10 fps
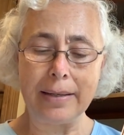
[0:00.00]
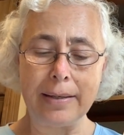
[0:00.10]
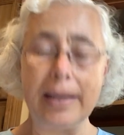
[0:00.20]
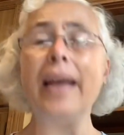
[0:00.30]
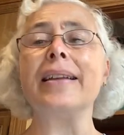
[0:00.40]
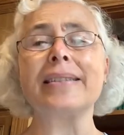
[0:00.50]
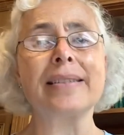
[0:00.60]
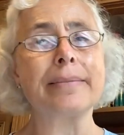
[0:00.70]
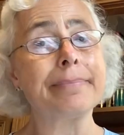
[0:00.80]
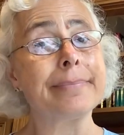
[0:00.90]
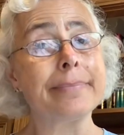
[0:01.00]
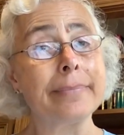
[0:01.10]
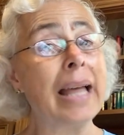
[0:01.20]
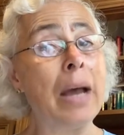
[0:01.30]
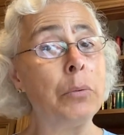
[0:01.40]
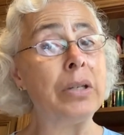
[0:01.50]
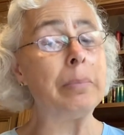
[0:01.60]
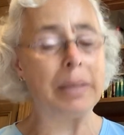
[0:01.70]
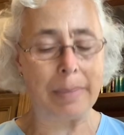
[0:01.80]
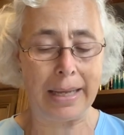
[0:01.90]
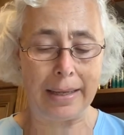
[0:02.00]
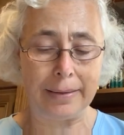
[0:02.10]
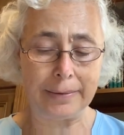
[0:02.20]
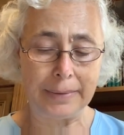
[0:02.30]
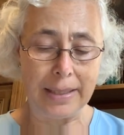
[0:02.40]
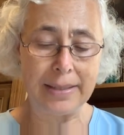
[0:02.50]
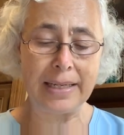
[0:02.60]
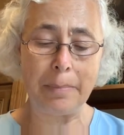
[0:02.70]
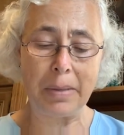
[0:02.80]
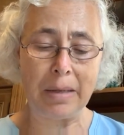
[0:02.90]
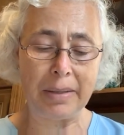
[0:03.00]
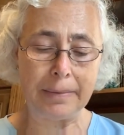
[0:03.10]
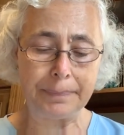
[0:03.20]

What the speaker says: Yes, that wouldn't be bad, said Bobby.